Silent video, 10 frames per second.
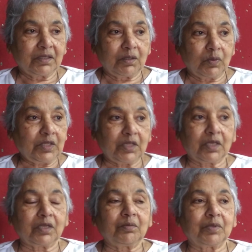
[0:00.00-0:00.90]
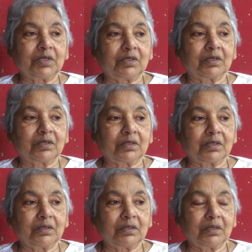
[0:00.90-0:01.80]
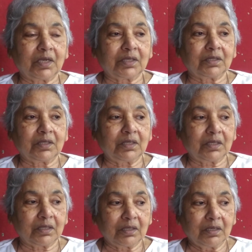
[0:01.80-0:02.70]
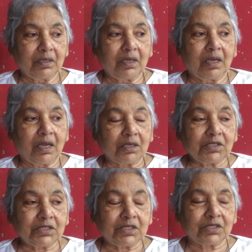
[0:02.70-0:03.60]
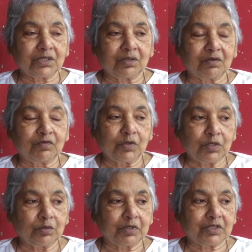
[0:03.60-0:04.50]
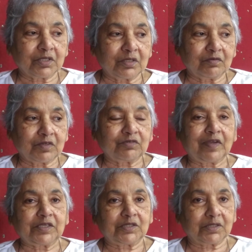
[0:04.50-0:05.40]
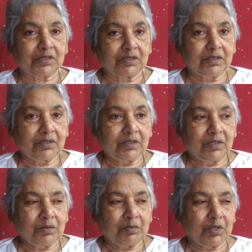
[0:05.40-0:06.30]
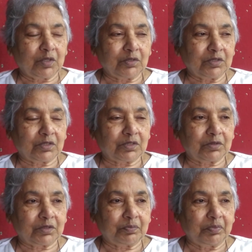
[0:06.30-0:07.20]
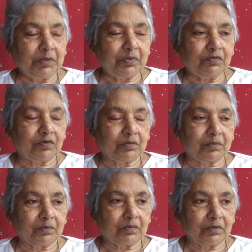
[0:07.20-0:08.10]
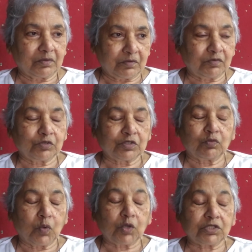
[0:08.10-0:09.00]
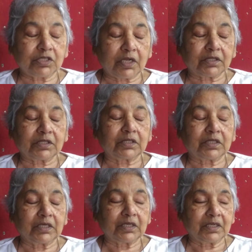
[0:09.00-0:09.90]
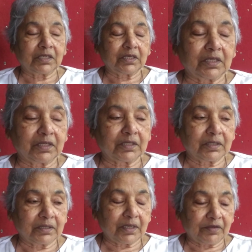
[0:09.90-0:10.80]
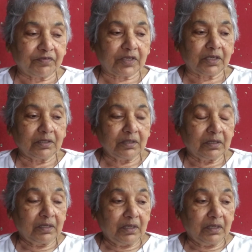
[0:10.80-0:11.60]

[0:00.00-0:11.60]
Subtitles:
They went there, but I think our decision of going to Brazil was wiser because people from, of course, the war started in Africa